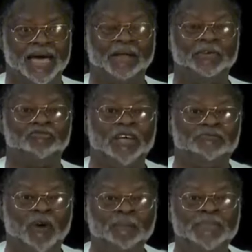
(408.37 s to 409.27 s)
and you
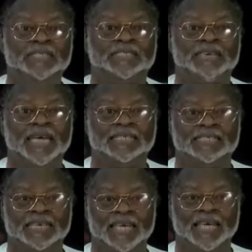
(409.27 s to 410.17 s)
transform the
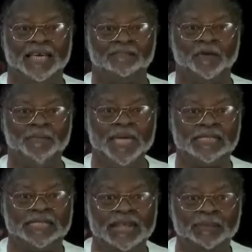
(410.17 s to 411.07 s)
state from
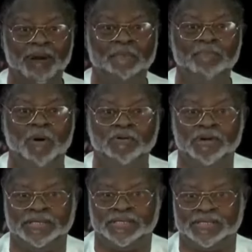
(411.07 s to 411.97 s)
its liberal
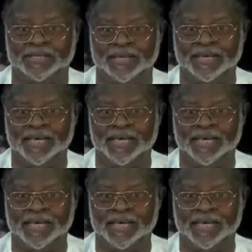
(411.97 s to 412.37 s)
moorings